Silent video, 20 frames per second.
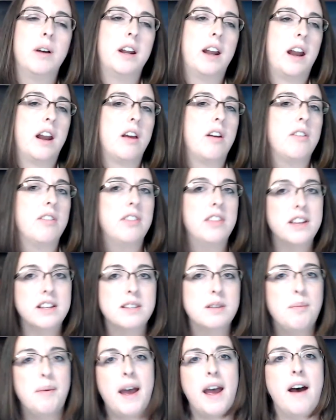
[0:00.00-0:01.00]
and I know
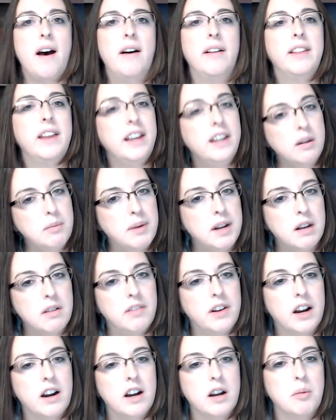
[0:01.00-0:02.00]
this about the independent
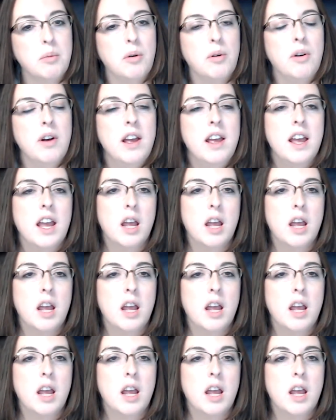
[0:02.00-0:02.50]
variable,